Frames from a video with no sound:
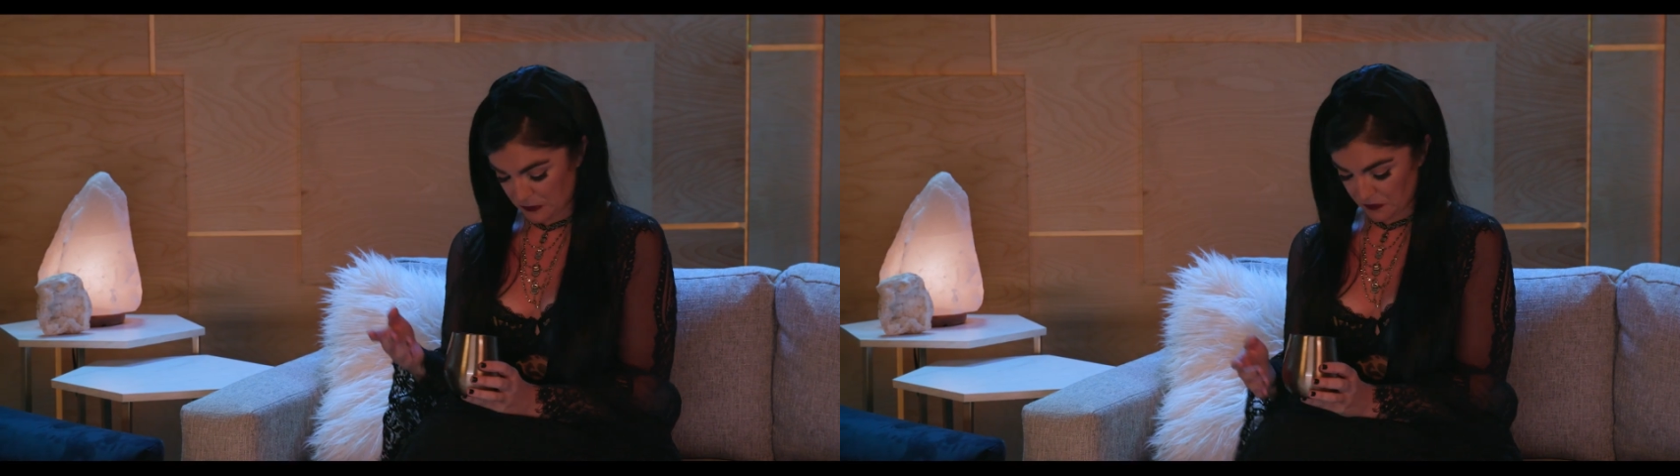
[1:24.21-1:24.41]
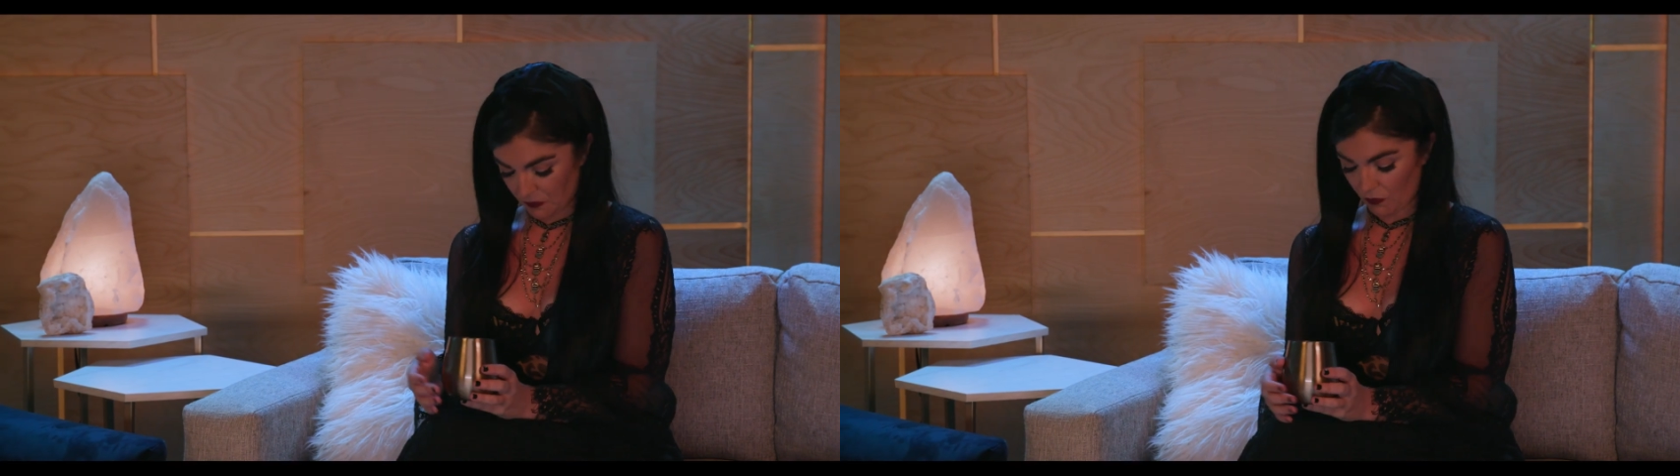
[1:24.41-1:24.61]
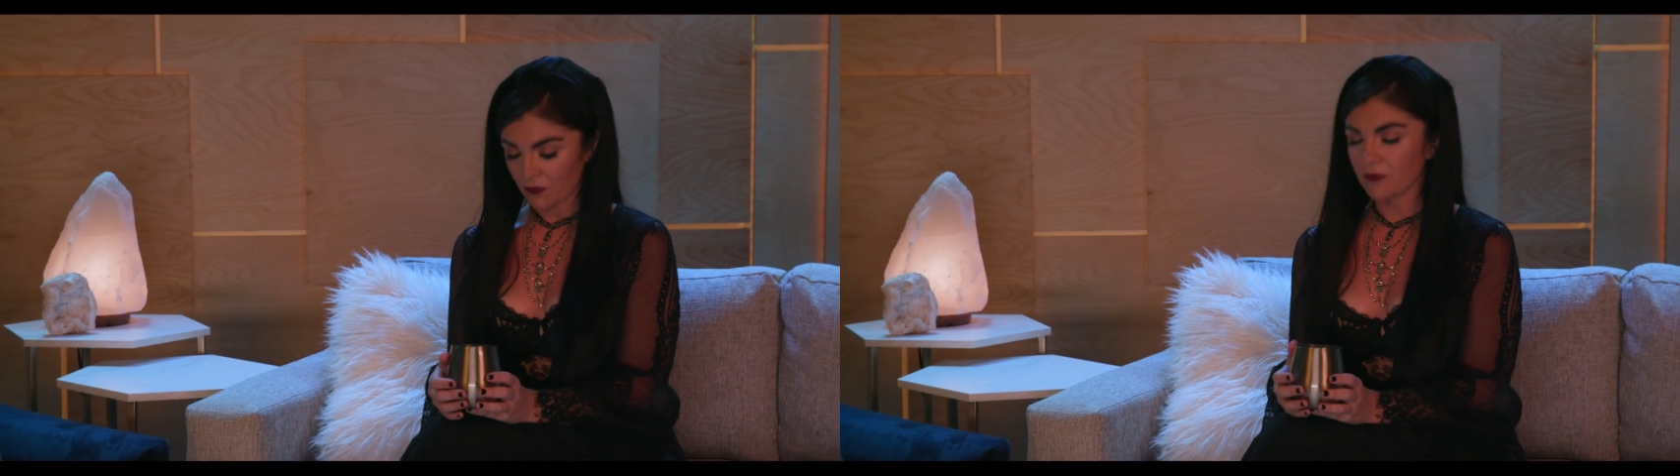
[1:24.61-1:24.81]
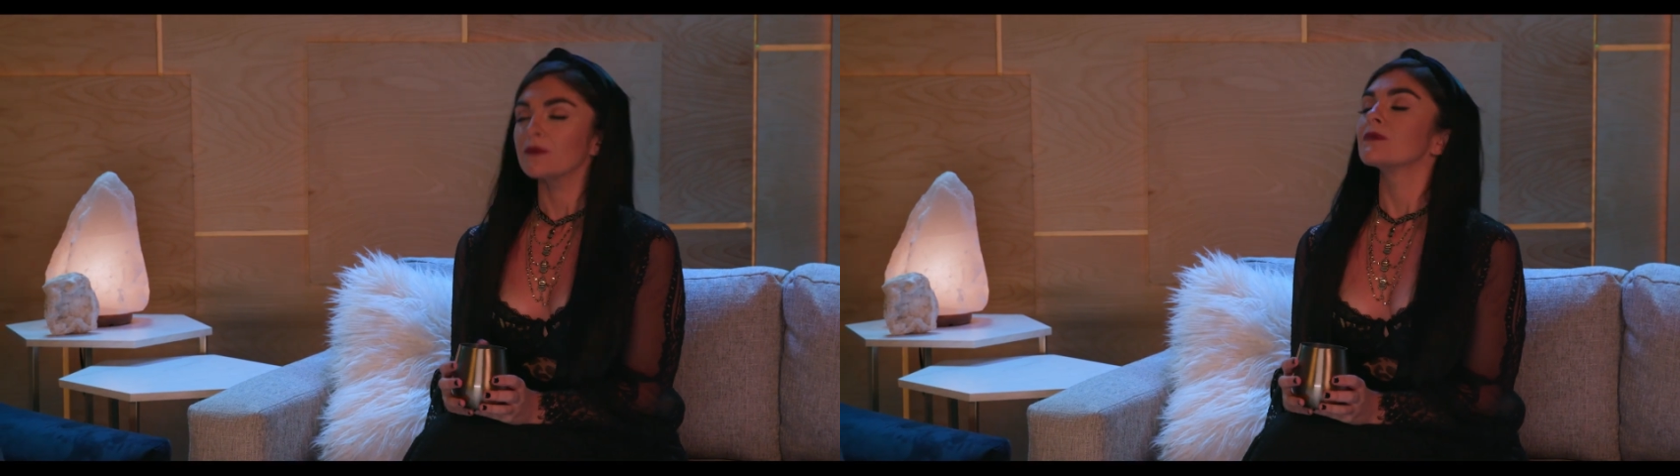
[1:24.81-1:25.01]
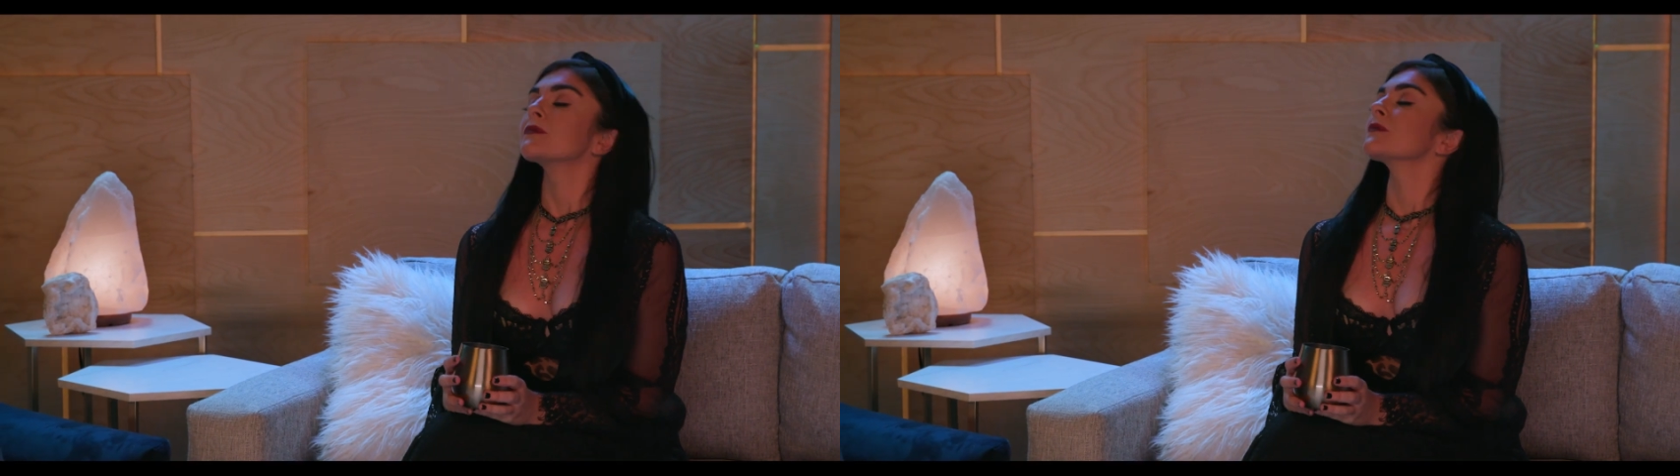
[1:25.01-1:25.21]
tell us,
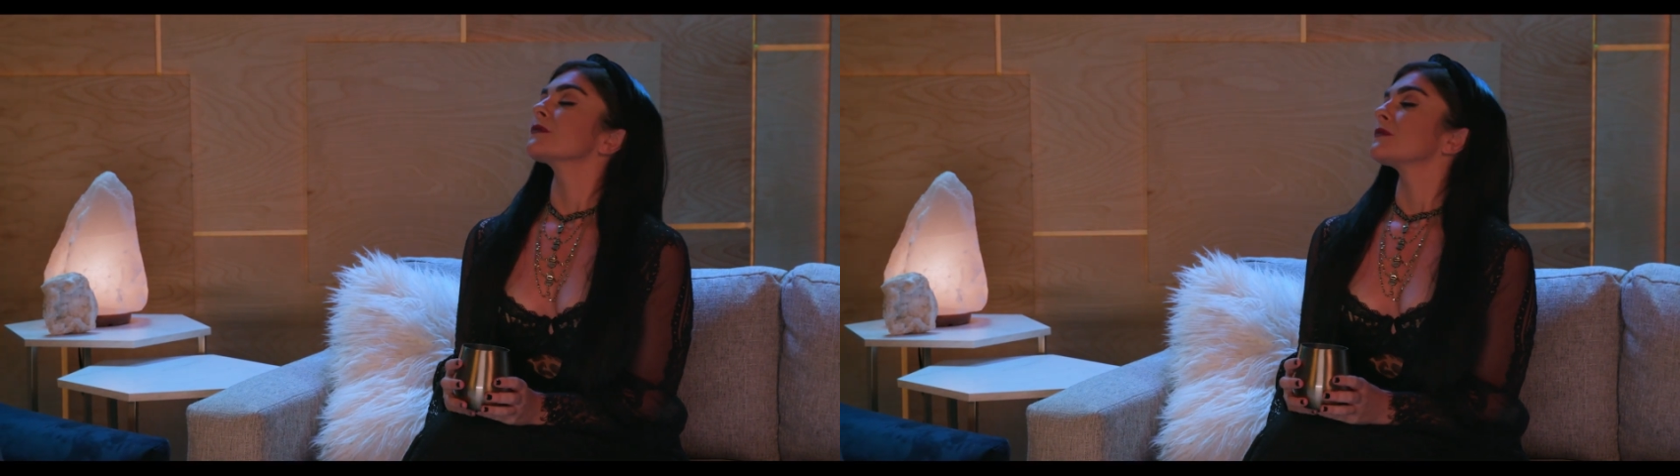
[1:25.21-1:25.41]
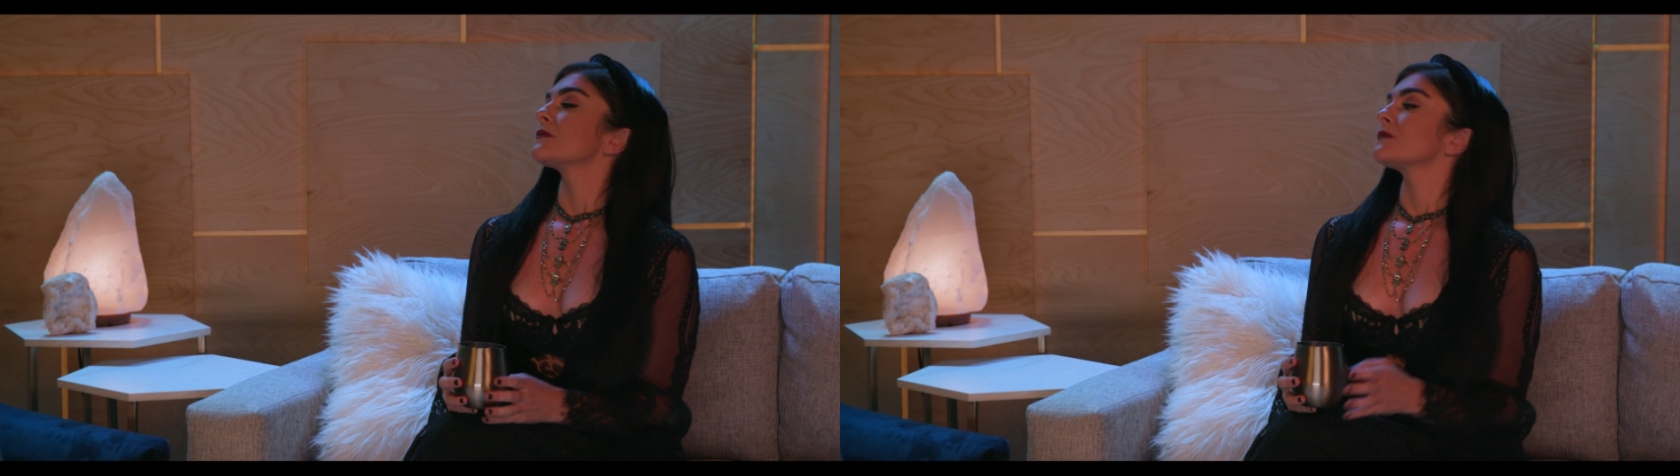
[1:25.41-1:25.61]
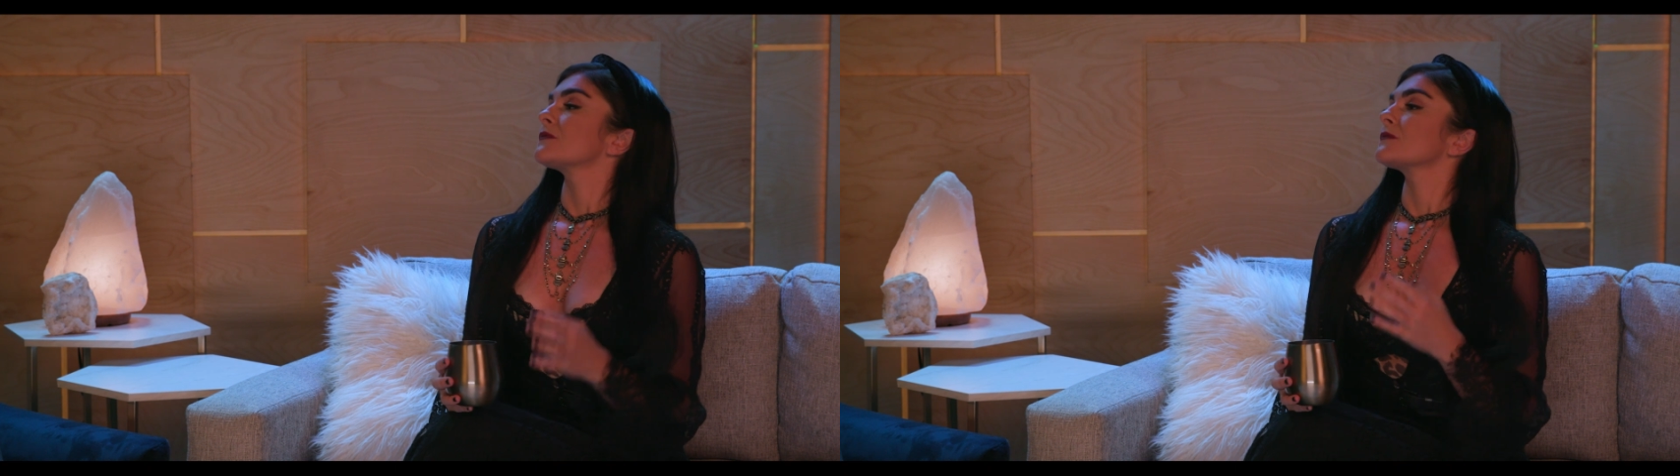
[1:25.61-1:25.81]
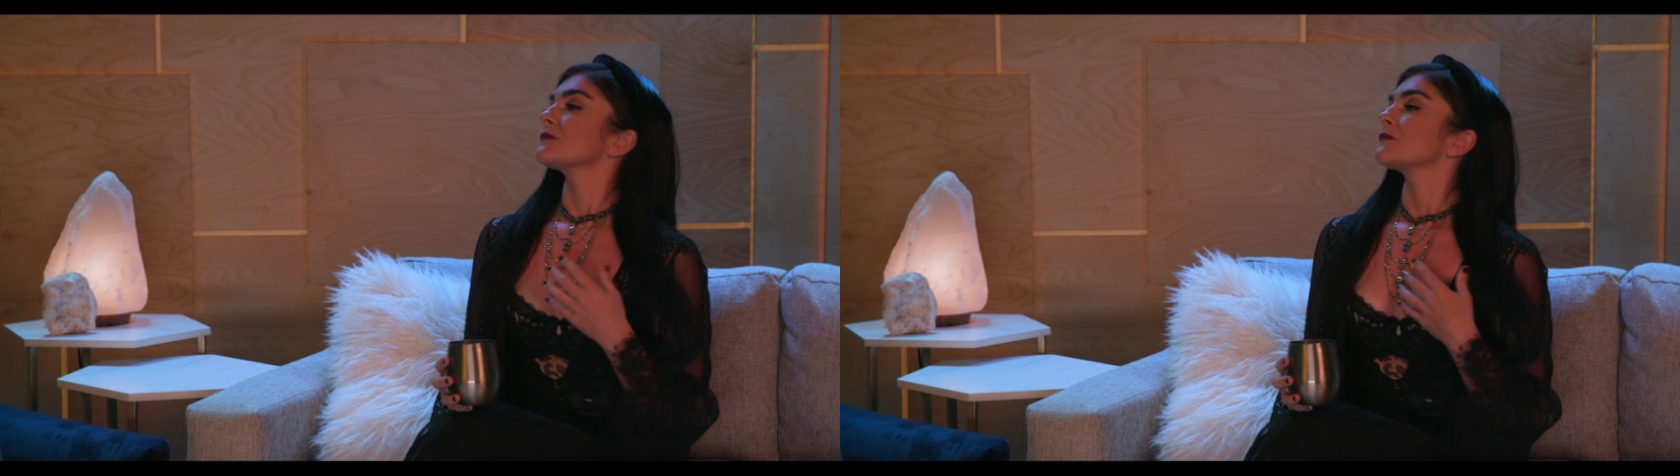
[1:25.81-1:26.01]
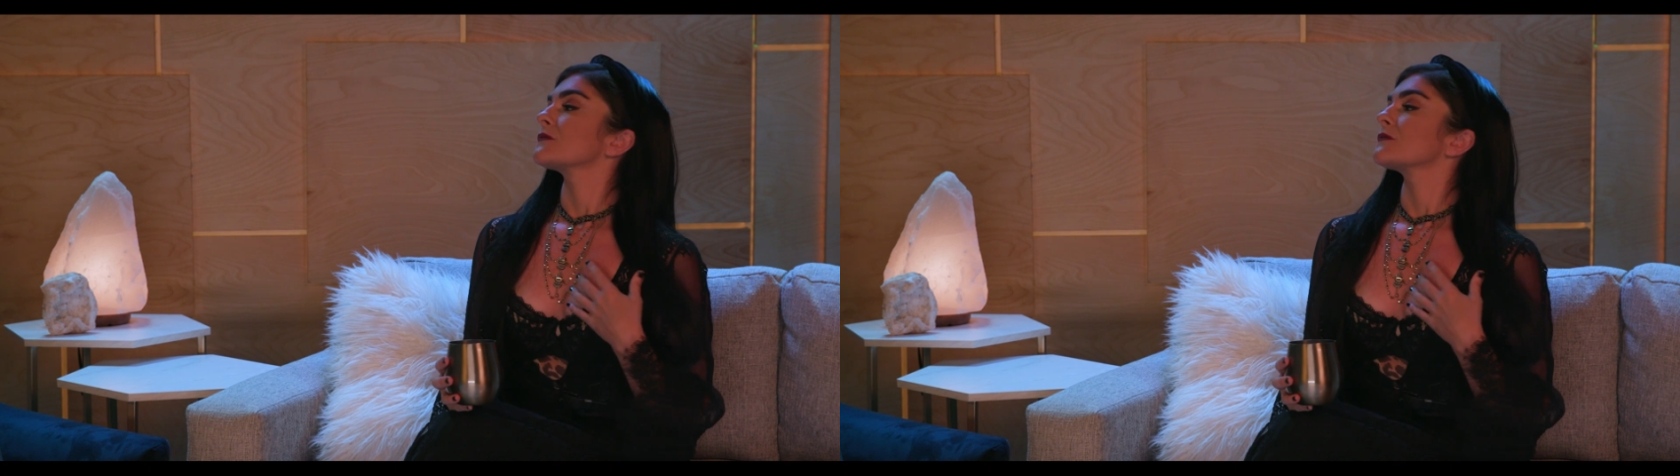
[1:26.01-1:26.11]
why